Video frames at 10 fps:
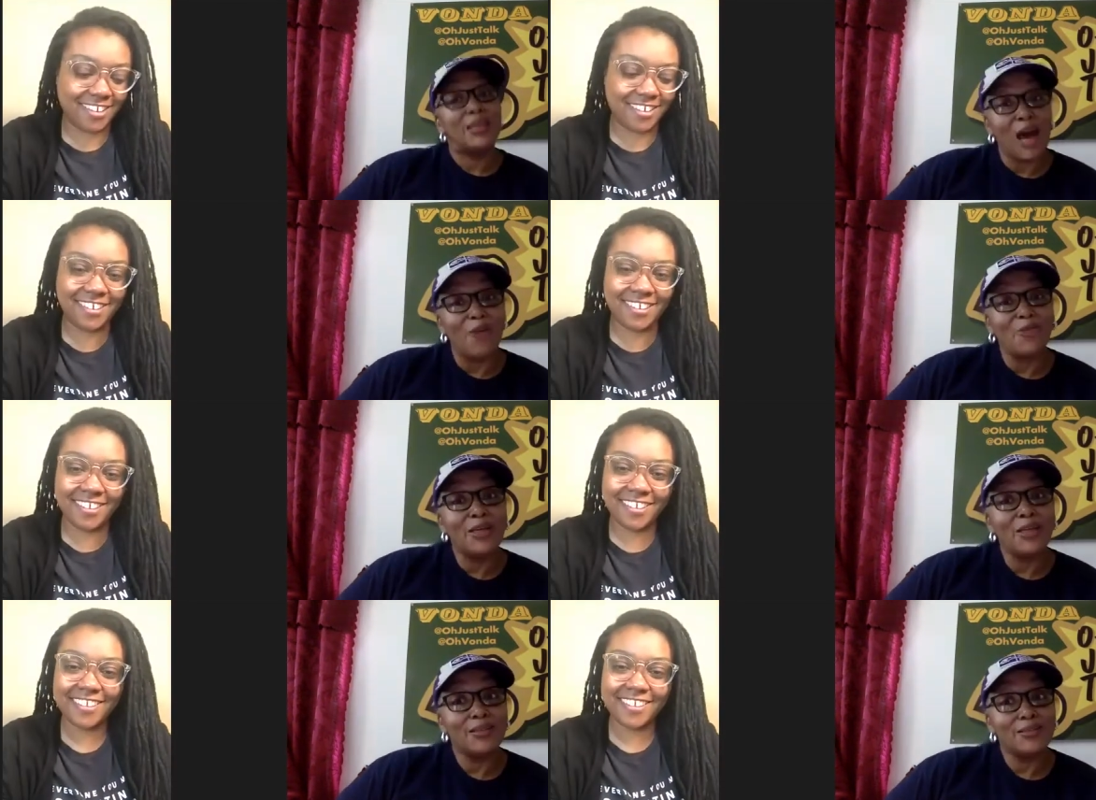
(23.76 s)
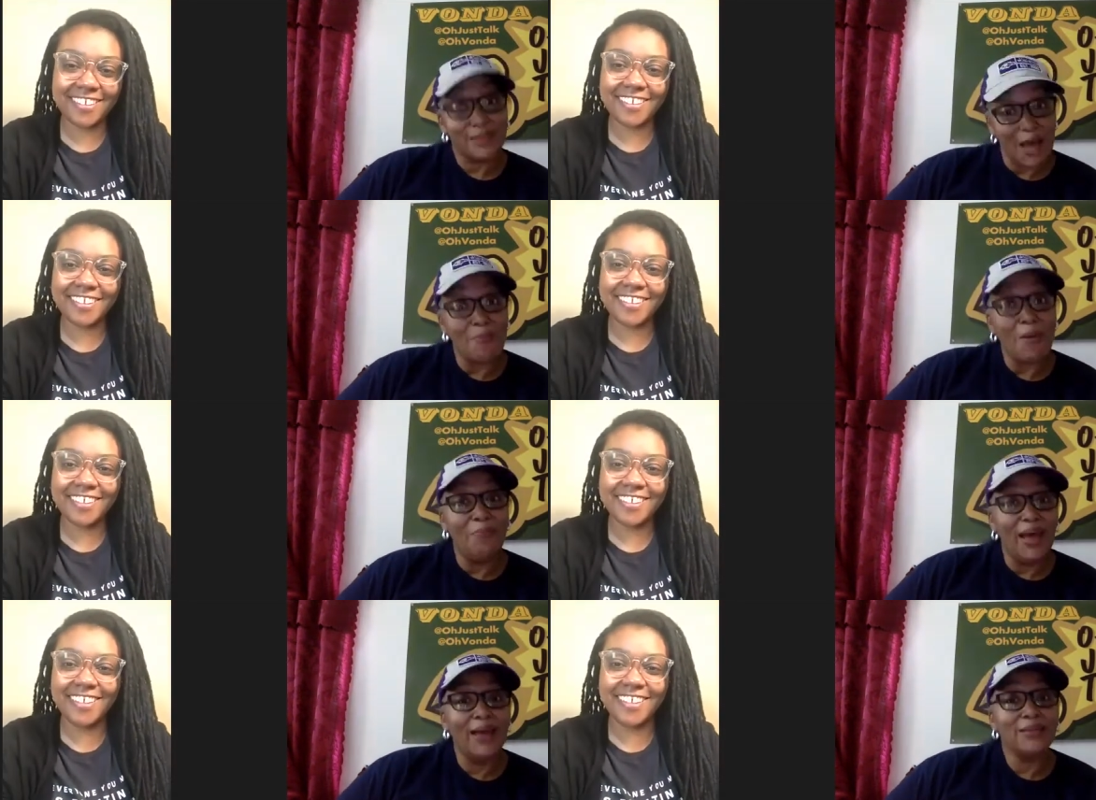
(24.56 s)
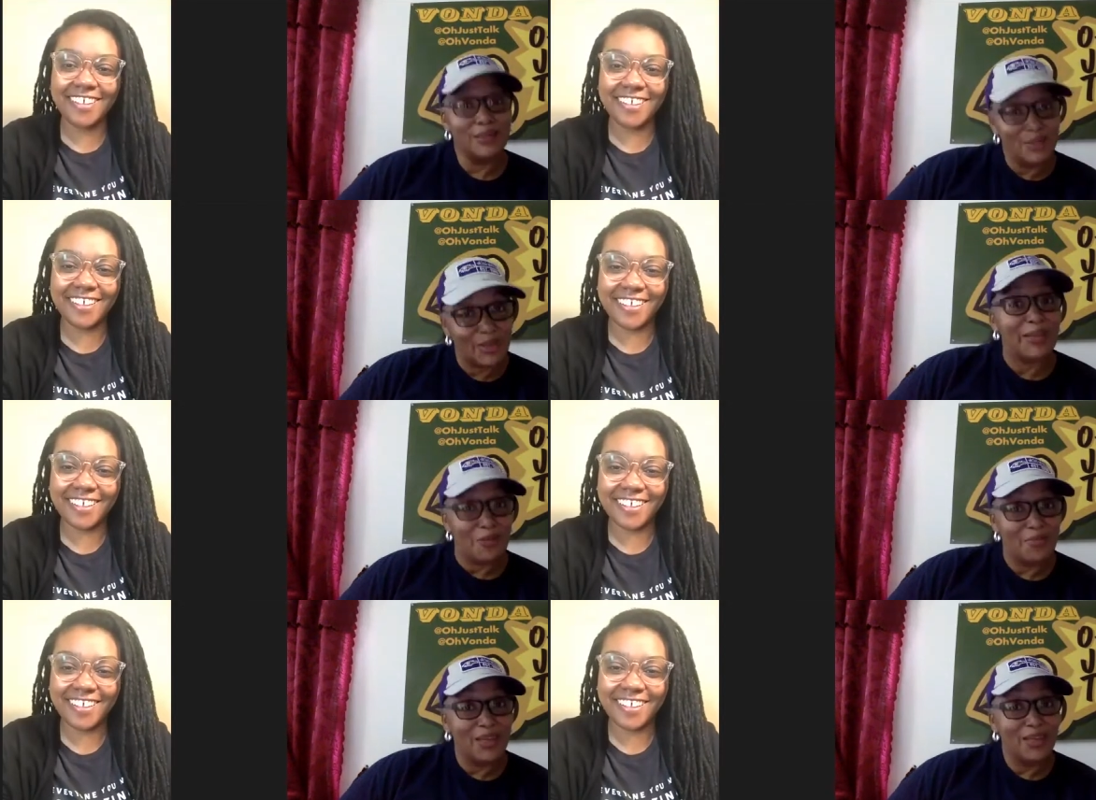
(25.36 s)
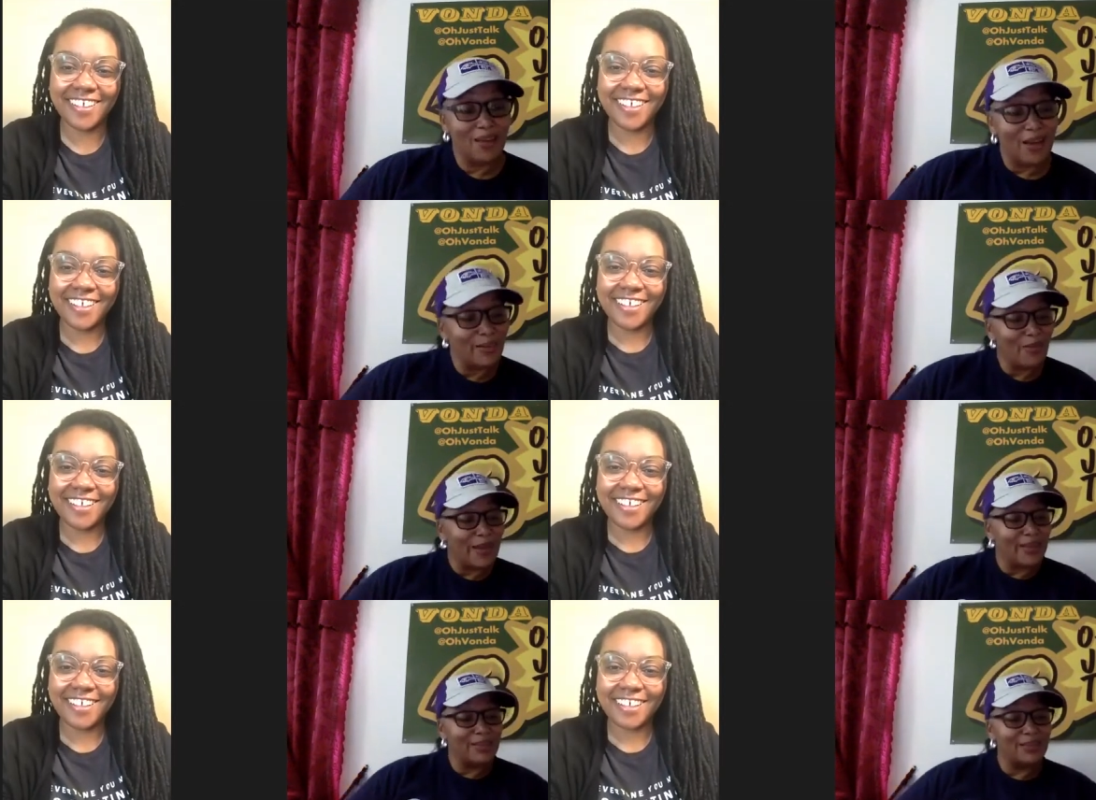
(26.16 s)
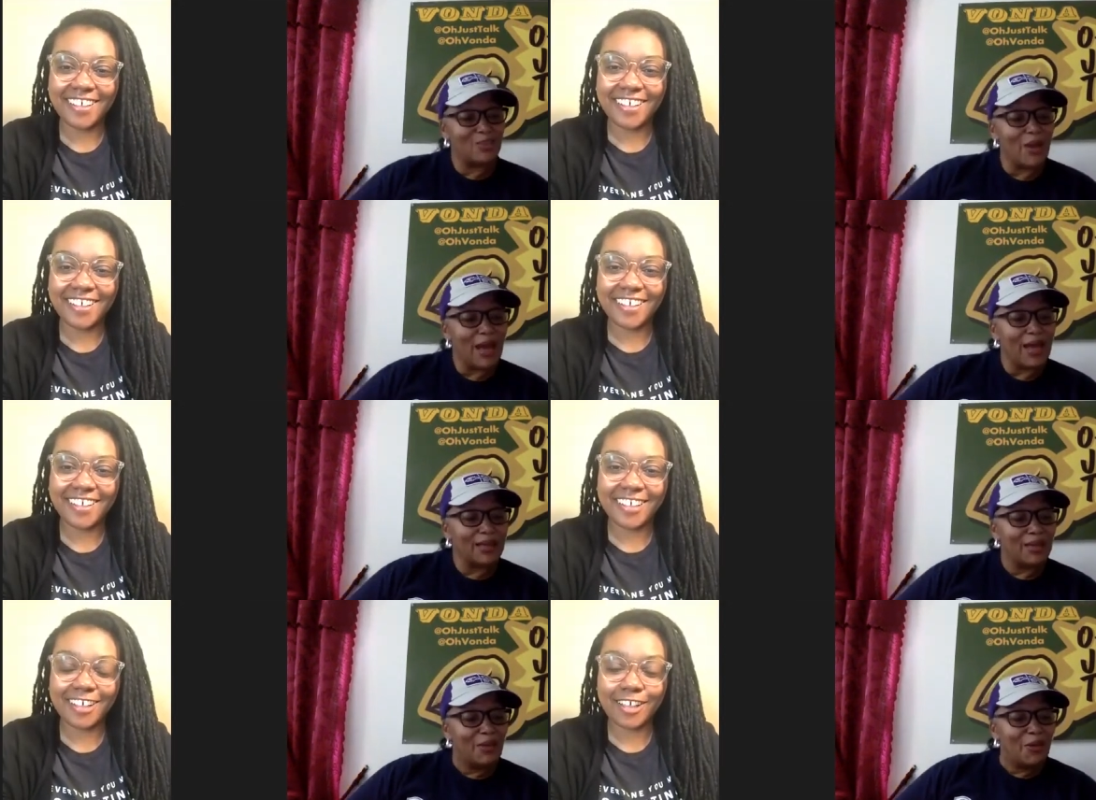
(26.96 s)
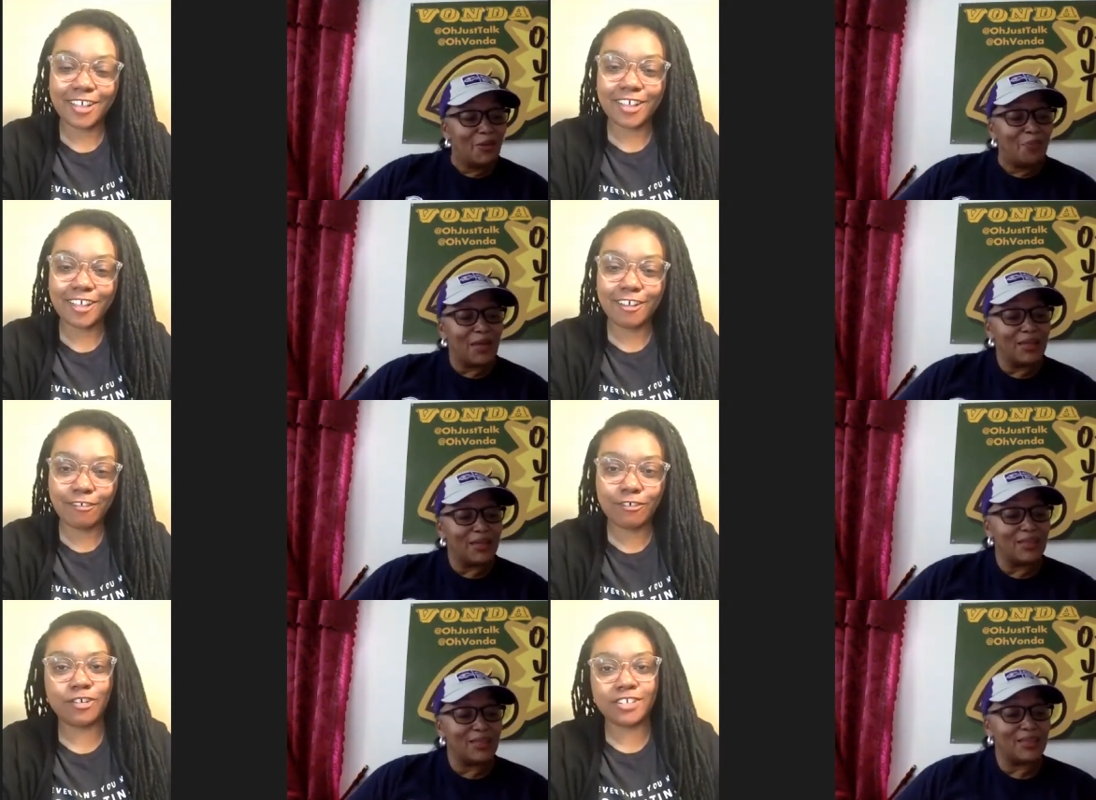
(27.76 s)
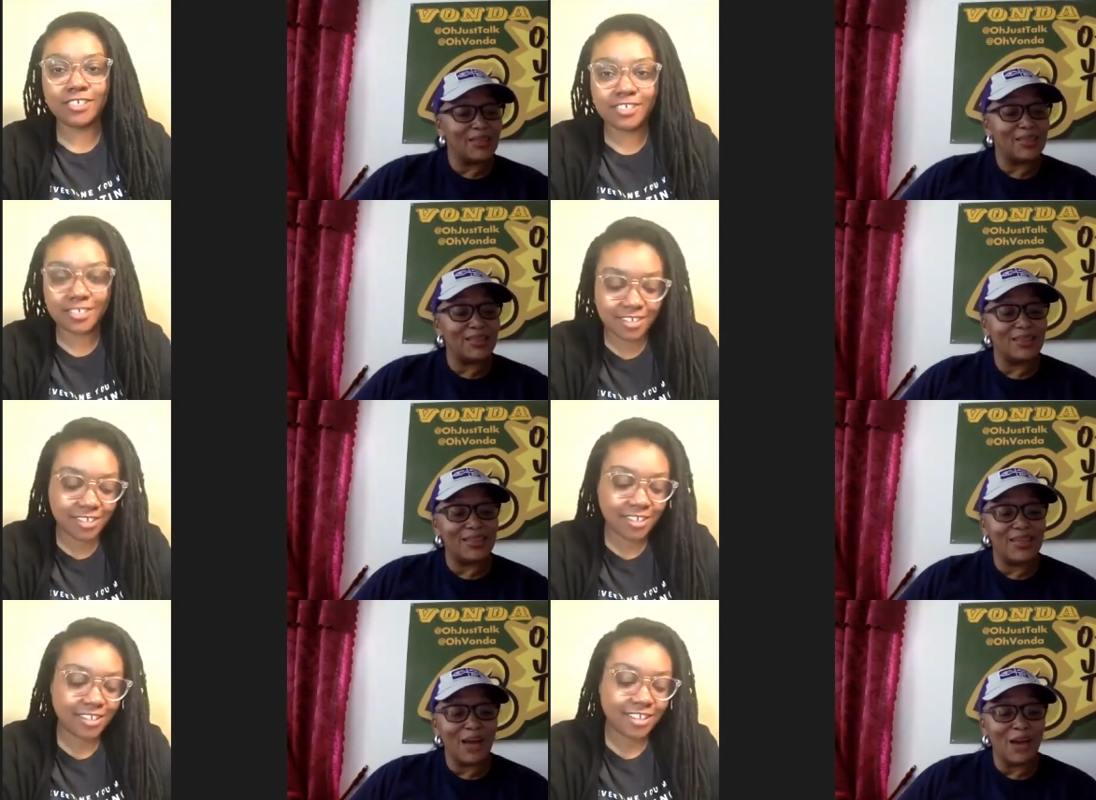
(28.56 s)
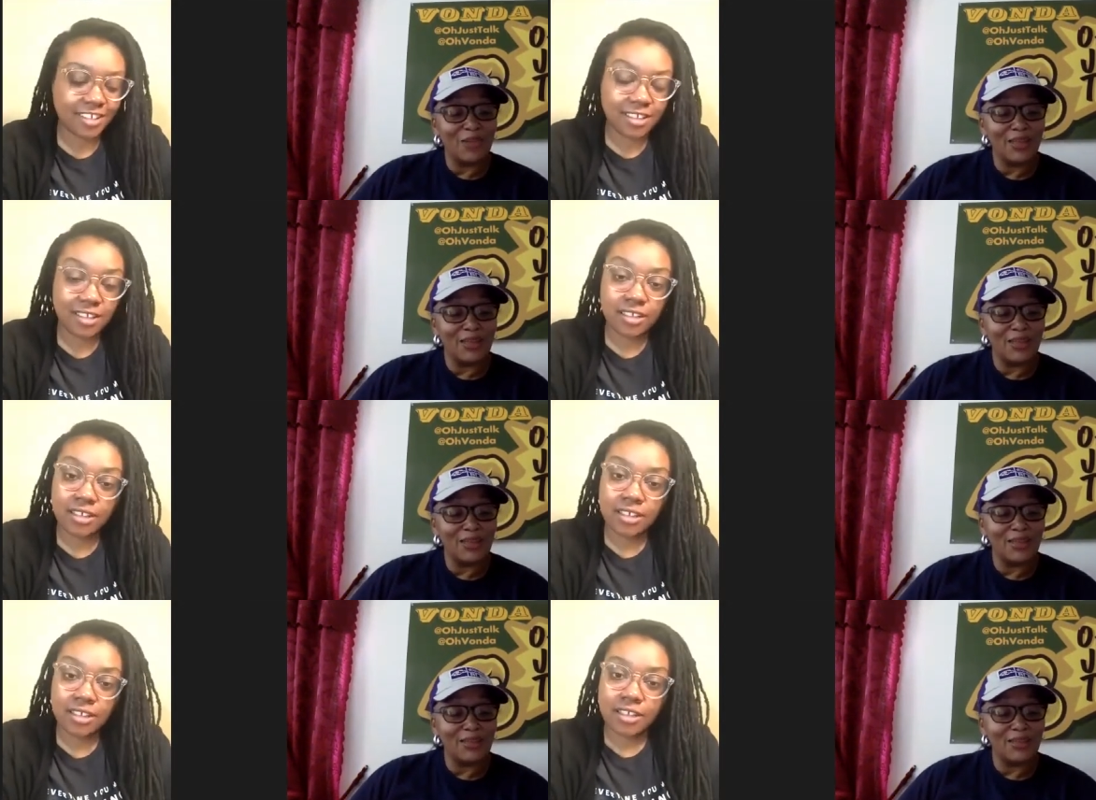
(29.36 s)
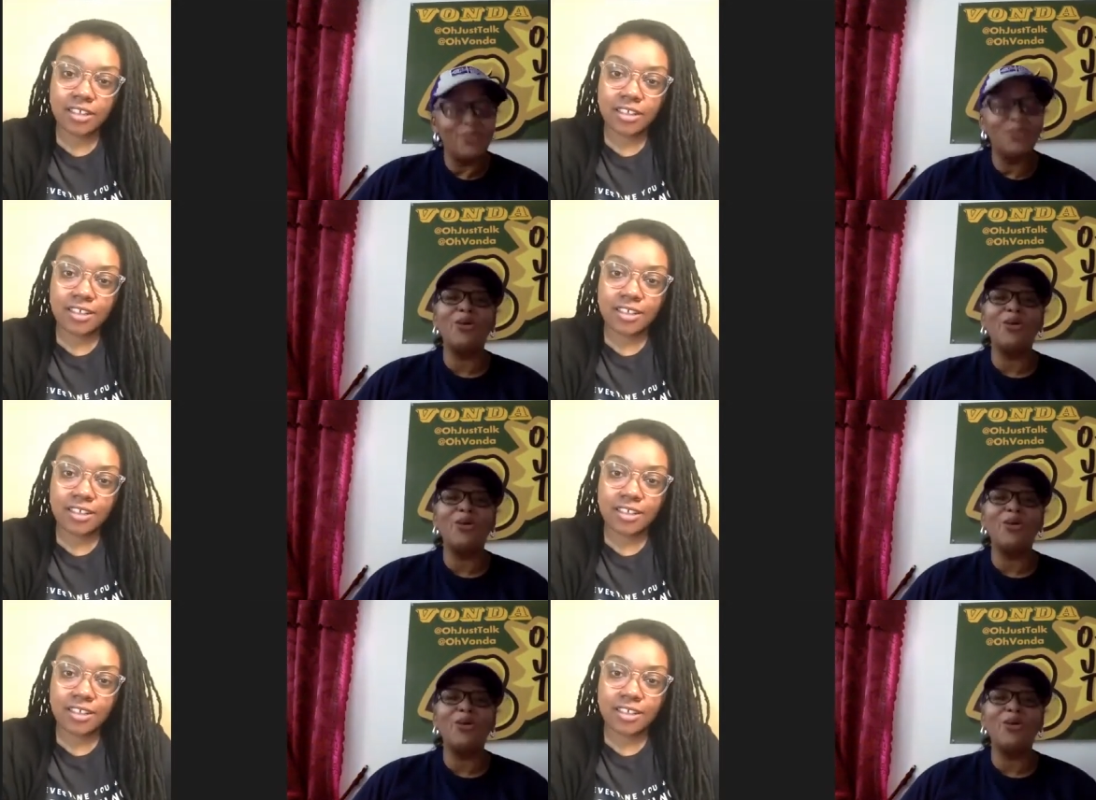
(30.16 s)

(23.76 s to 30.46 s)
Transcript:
Speaker 1: Kiara got my back. She's gonna get me on the right track. But of course, Kiara, you